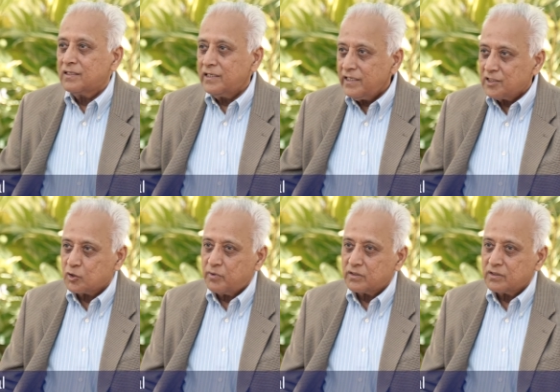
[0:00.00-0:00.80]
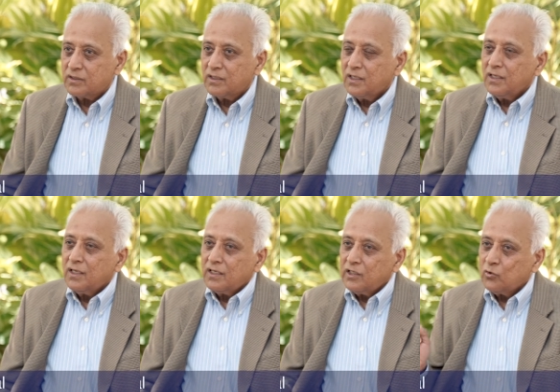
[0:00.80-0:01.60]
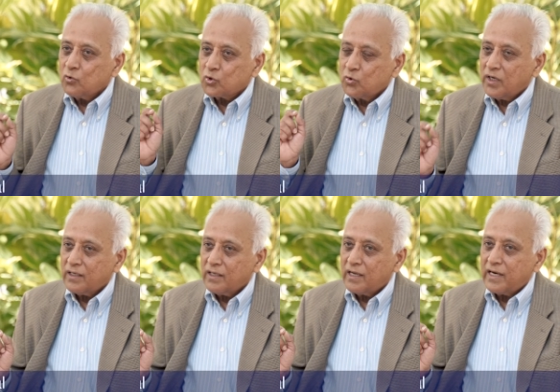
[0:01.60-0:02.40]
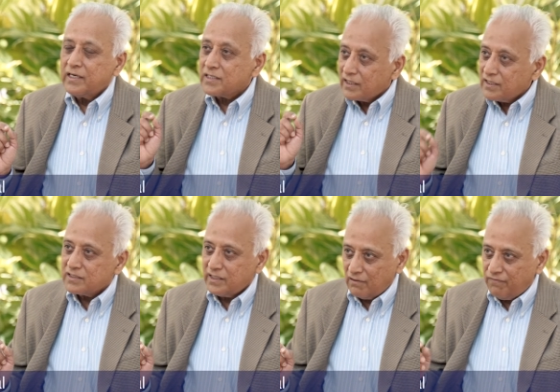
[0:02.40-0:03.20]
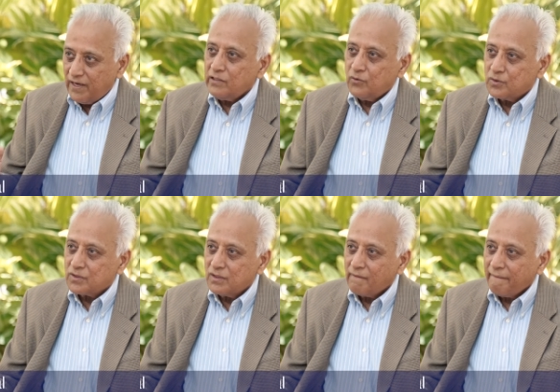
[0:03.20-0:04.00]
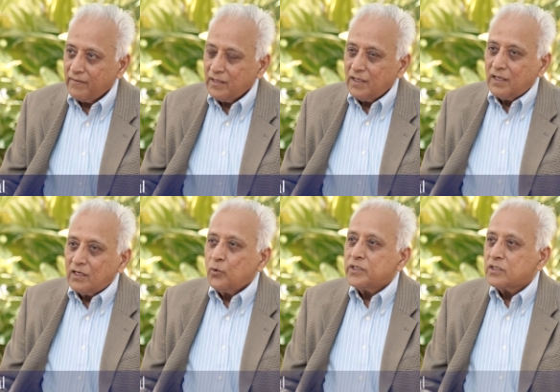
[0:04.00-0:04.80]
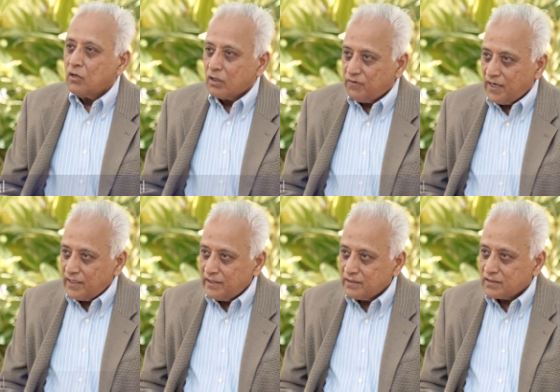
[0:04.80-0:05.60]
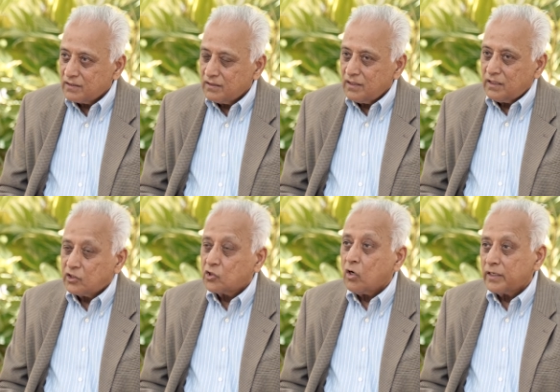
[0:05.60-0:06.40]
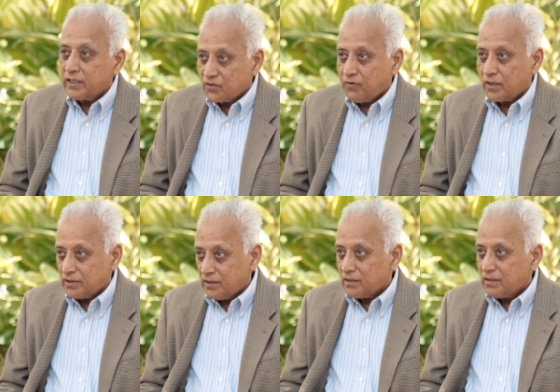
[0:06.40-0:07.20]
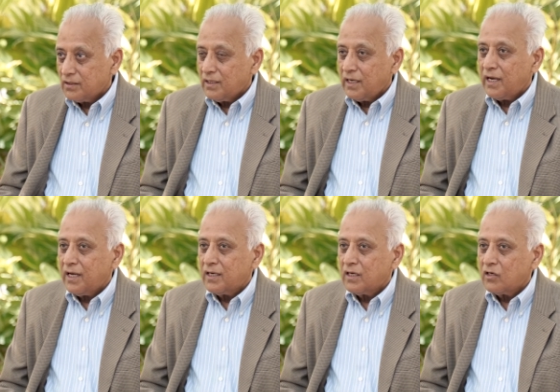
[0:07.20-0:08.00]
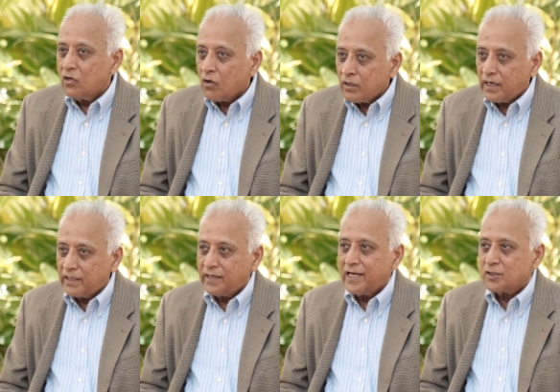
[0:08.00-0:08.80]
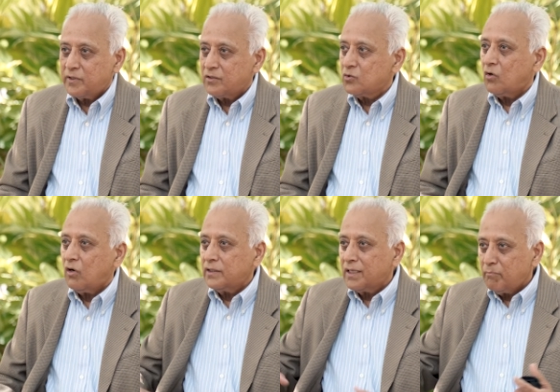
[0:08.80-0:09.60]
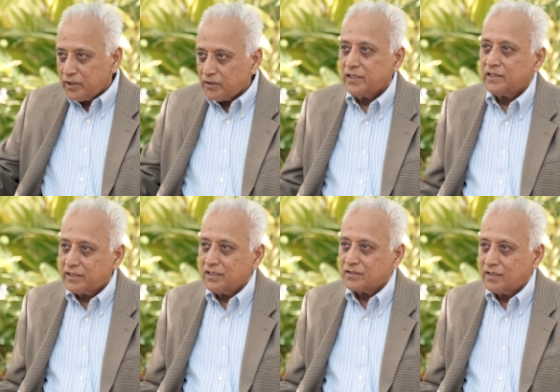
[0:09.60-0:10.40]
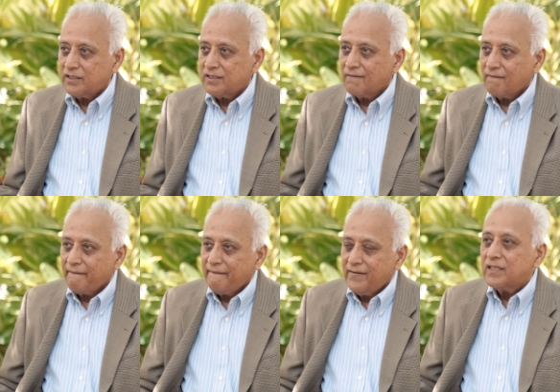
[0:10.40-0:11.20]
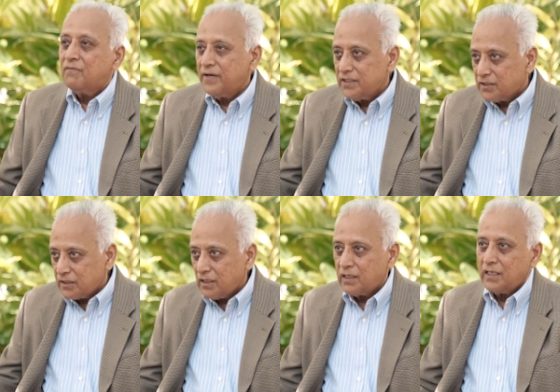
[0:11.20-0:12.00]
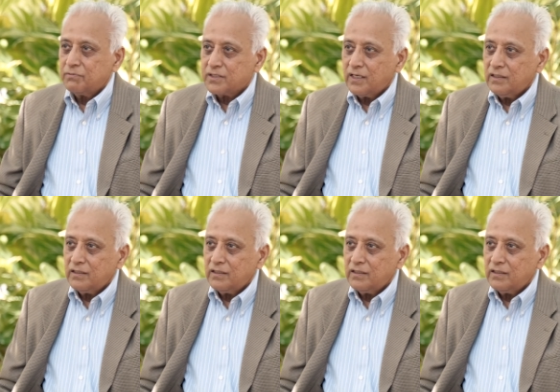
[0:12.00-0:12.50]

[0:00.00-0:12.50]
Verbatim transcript: religious person, you should at least understand the values, which is non-violence, tolerance for other, and non-attachment to all the material things, right? The vegetarian lifestyle.